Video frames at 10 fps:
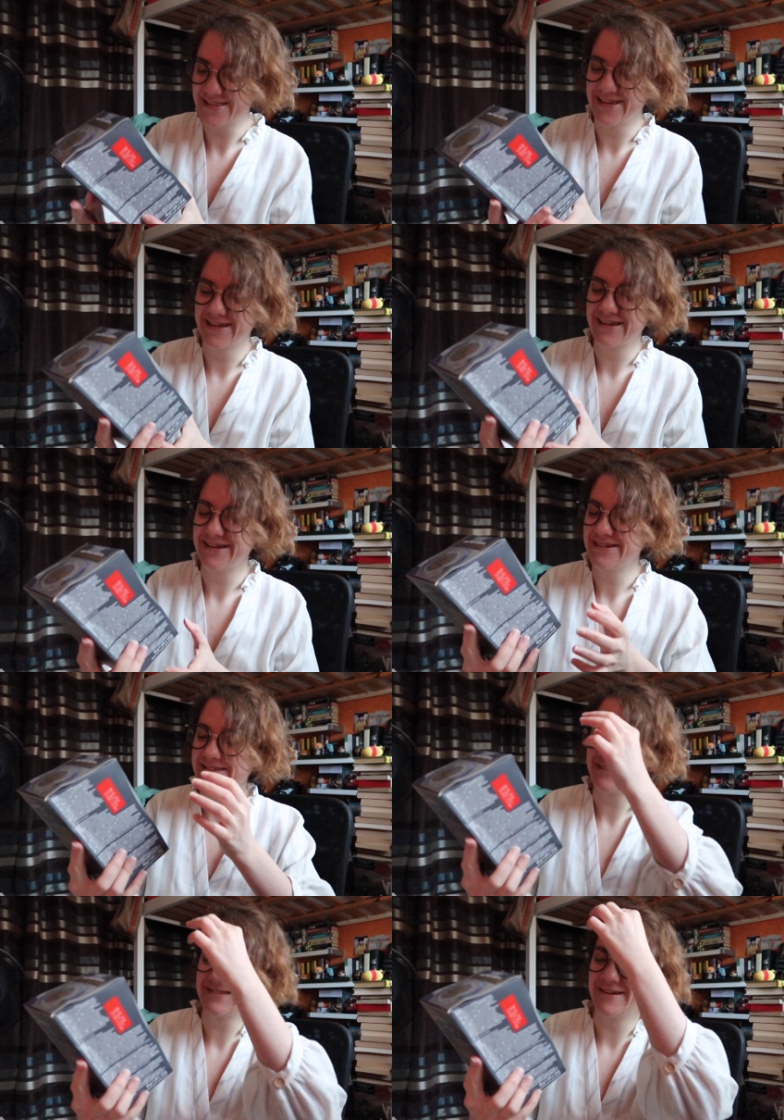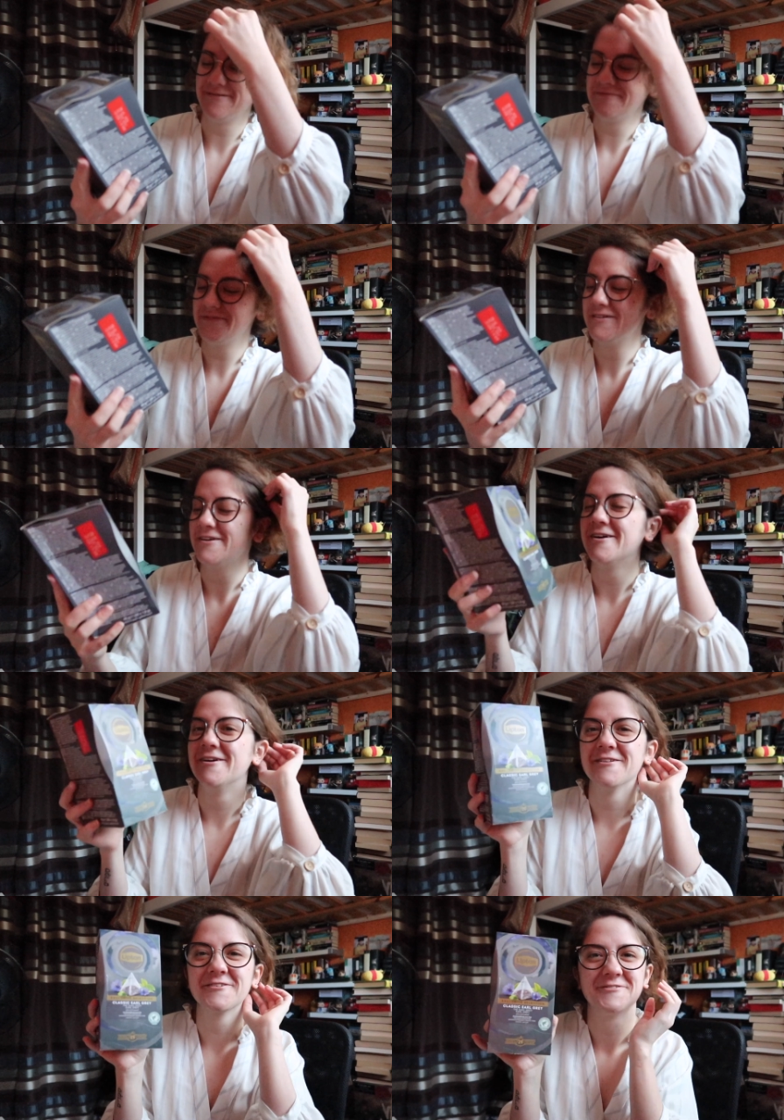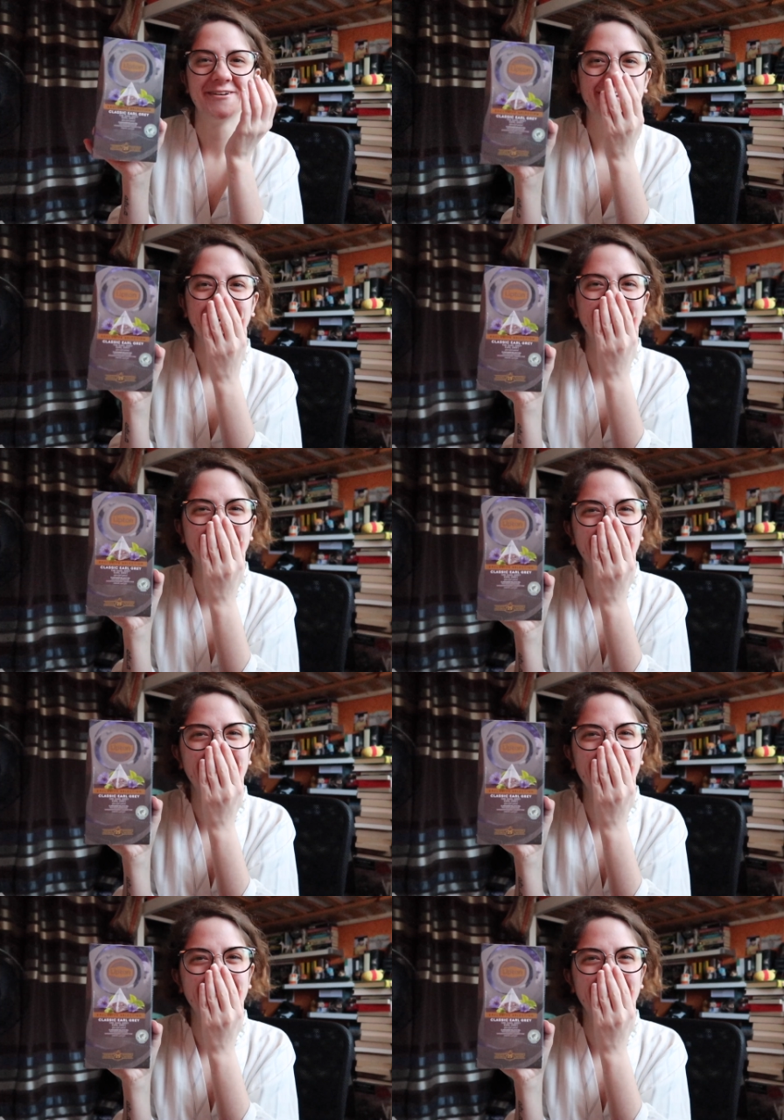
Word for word: thing is some Earl Grey.